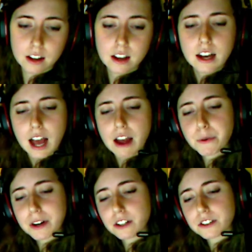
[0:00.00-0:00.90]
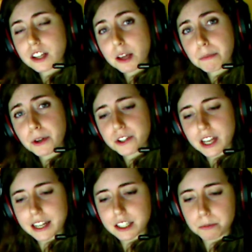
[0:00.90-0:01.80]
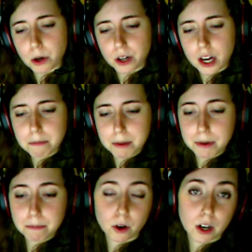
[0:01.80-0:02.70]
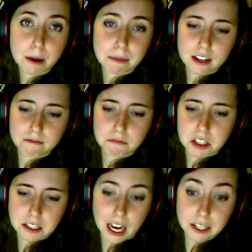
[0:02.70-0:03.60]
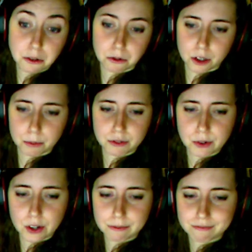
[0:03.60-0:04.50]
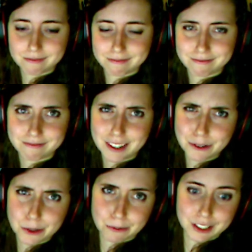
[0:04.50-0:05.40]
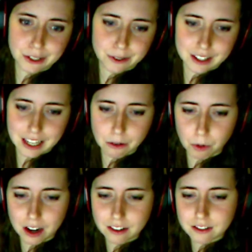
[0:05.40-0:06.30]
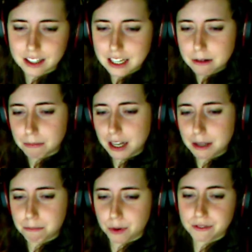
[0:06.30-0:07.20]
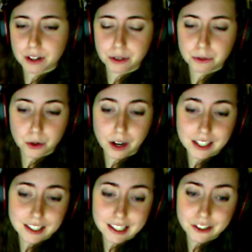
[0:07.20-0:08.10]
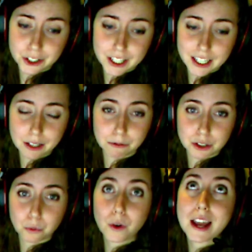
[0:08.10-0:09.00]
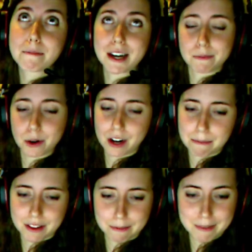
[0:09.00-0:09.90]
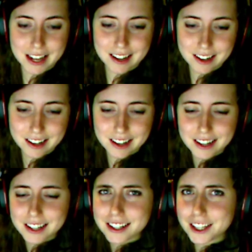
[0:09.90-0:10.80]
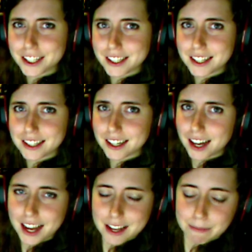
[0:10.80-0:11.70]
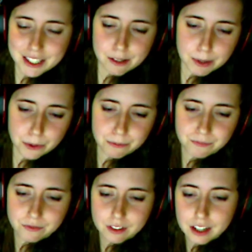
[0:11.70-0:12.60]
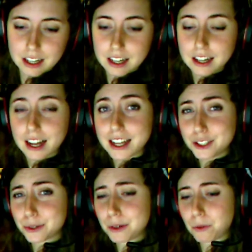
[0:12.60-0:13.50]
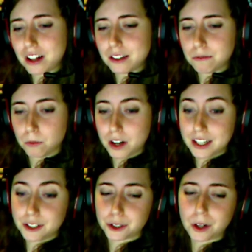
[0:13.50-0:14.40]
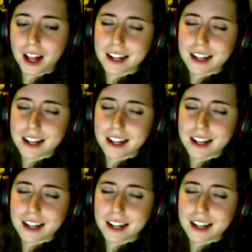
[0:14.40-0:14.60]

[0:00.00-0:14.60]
Everyone else in the computer science program had been programming since high school or before. I wasn't really doing that well. My boyfriend, who was going into engineering, was a way better programmer than me. Clearly, I had missed the boat. And doing well in one intro class